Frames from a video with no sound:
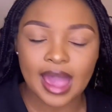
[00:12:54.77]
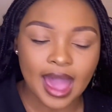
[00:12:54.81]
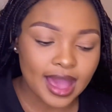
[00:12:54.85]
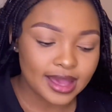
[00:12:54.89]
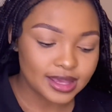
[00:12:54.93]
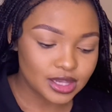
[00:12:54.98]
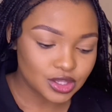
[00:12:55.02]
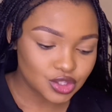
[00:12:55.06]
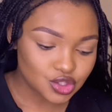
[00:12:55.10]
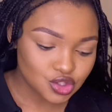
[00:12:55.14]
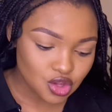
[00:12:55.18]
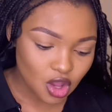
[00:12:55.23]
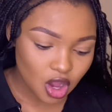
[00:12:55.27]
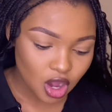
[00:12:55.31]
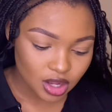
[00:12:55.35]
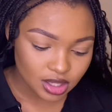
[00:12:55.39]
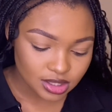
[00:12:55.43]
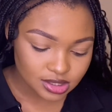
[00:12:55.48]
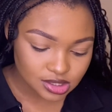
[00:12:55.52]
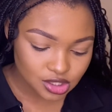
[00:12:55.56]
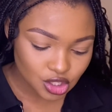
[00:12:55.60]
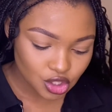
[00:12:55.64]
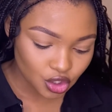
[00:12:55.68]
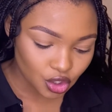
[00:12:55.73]
He's
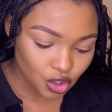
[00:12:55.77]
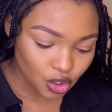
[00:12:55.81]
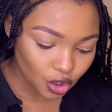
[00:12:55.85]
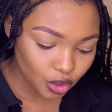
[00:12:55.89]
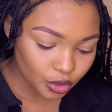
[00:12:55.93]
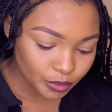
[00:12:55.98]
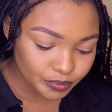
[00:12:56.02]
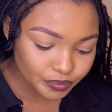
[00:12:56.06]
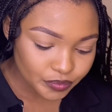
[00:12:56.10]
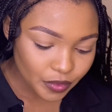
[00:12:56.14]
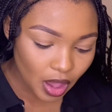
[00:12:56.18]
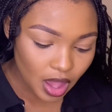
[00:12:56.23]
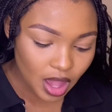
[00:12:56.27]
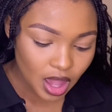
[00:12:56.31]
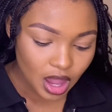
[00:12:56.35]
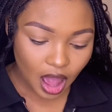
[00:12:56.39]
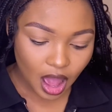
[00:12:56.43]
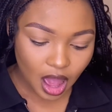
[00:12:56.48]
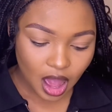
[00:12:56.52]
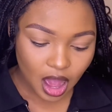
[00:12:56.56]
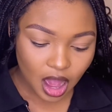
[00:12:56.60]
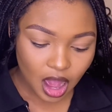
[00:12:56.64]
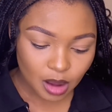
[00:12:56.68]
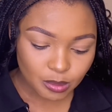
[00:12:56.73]
not, you know.
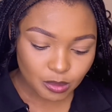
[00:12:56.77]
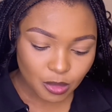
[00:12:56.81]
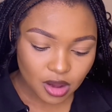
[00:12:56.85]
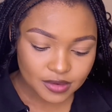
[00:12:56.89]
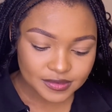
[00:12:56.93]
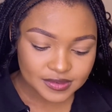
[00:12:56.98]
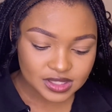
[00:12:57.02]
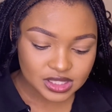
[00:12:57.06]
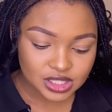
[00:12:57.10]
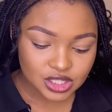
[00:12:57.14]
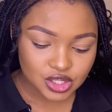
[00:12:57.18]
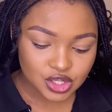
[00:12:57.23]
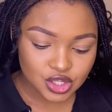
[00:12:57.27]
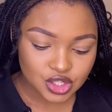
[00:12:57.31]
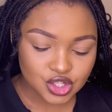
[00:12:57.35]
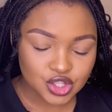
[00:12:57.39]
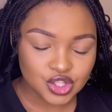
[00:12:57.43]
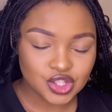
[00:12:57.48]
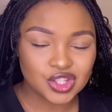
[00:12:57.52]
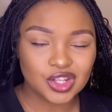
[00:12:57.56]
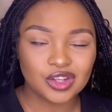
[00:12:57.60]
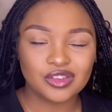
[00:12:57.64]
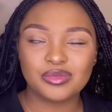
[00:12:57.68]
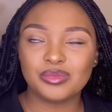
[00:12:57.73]
Marvin didn't
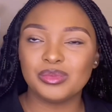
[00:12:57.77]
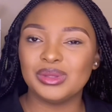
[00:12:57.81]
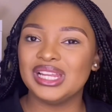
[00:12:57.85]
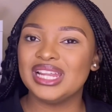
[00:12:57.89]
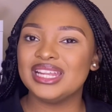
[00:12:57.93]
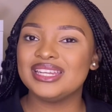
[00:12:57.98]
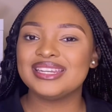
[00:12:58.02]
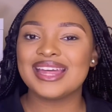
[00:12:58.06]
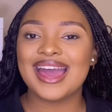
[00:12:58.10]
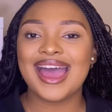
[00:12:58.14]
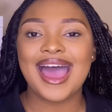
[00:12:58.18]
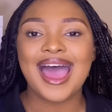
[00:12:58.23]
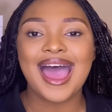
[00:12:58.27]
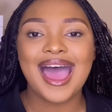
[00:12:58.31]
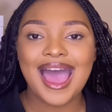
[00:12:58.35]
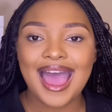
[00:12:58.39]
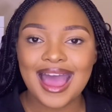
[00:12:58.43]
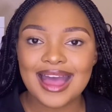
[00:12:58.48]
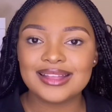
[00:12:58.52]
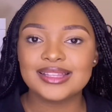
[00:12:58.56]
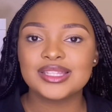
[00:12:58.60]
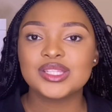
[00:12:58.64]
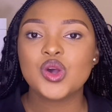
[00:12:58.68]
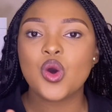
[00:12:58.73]
deserve Melinda
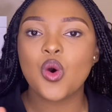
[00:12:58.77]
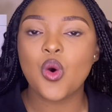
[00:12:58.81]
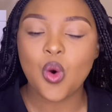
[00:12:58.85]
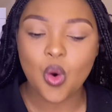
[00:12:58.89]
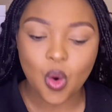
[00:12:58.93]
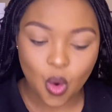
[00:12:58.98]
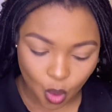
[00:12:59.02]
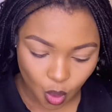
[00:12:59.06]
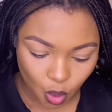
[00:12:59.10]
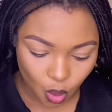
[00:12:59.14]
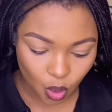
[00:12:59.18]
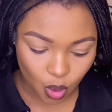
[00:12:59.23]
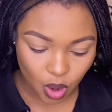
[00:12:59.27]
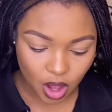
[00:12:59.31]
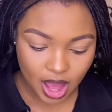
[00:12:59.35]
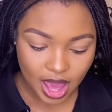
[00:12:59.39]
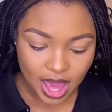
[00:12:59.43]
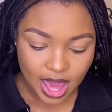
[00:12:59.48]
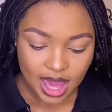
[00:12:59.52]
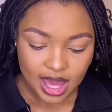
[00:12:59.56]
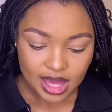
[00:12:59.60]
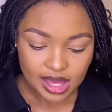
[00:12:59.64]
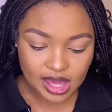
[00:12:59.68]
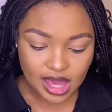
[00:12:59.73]
at all.
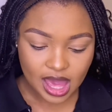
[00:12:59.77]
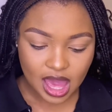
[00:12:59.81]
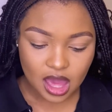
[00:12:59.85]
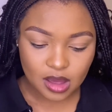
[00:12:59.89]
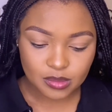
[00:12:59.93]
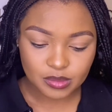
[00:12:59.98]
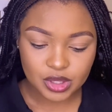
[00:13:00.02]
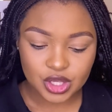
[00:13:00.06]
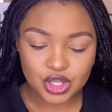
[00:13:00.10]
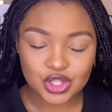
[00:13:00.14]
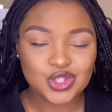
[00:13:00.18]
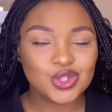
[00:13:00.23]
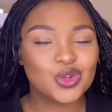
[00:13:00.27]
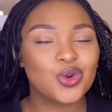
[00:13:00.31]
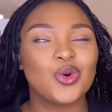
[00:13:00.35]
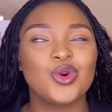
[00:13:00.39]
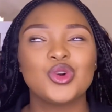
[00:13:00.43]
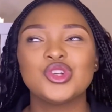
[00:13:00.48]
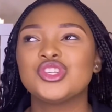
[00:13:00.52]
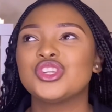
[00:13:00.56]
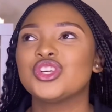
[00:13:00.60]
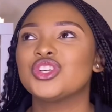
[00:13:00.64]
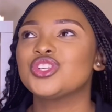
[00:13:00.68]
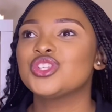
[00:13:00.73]
Cam is
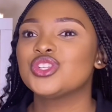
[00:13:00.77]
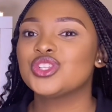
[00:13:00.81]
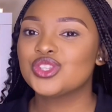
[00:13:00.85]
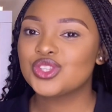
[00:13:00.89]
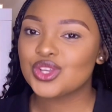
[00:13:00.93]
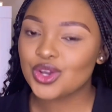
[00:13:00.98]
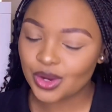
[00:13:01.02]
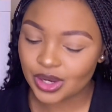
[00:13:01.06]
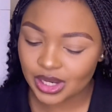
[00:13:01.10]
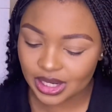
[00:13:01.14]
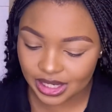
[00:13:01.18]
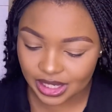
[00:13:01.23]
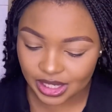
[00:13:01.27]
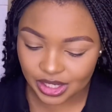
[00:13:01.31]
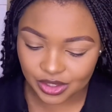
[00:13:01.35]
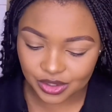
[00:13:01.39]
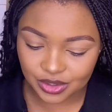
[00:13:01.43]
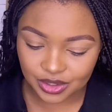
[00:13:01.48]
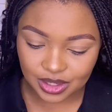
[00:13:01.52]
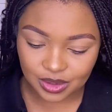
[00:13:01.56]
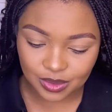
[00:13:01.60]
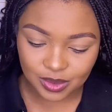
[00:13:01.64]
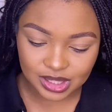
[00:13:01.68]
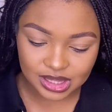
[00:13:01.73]
gorgeous. Totally
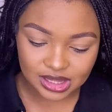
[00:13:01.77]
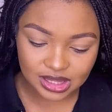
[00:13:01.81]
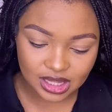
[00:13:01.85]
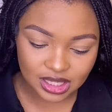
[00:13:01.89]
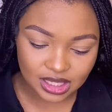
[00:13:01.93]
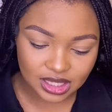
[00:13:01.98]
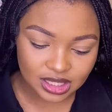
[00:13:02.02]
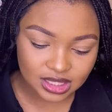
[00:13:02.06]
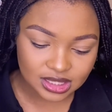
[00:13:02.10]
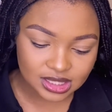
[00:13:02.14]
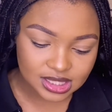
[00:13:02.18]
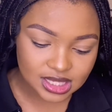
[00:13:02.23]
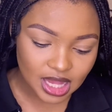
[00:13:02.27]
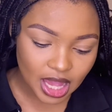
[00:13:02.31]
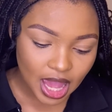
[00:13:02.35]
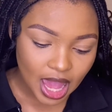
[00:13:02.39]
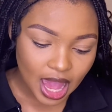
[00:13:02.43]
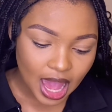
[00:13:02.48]
agree with this.